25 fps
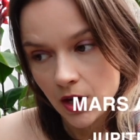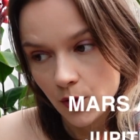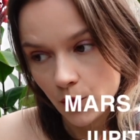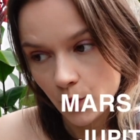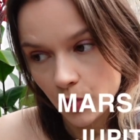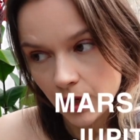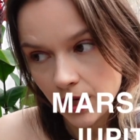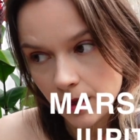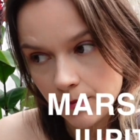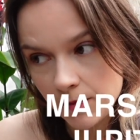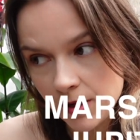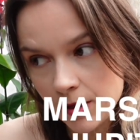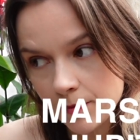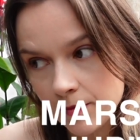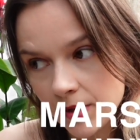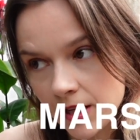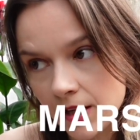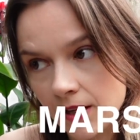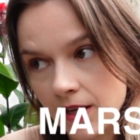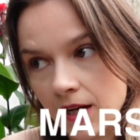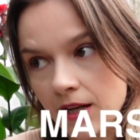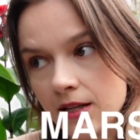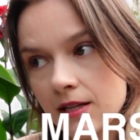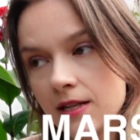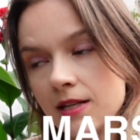What I mean by
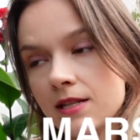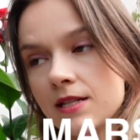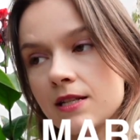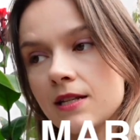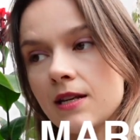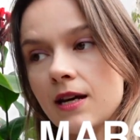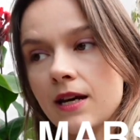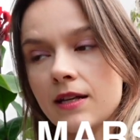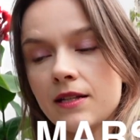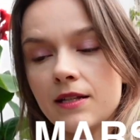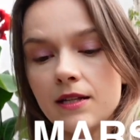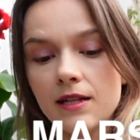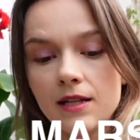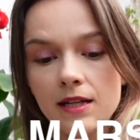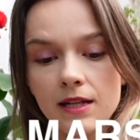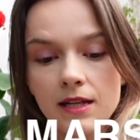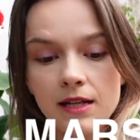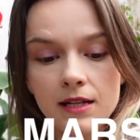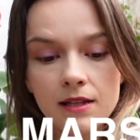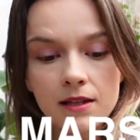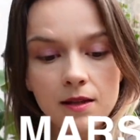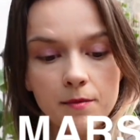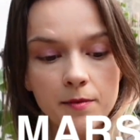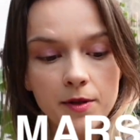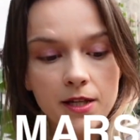that is that
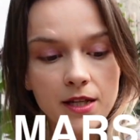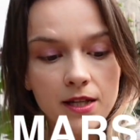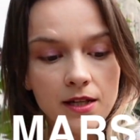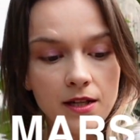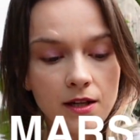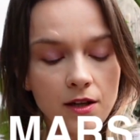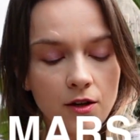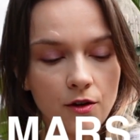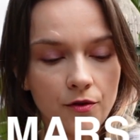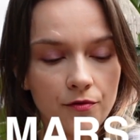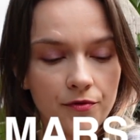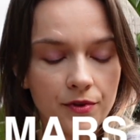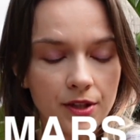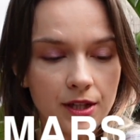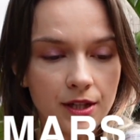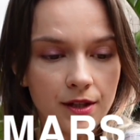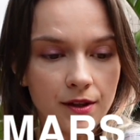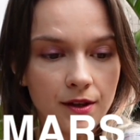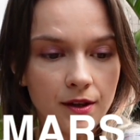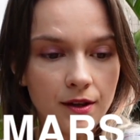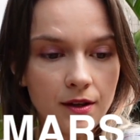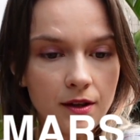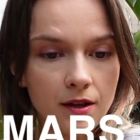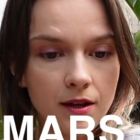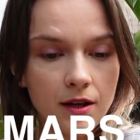in the beginning of the
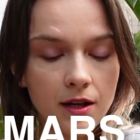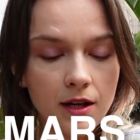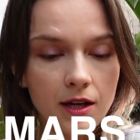year,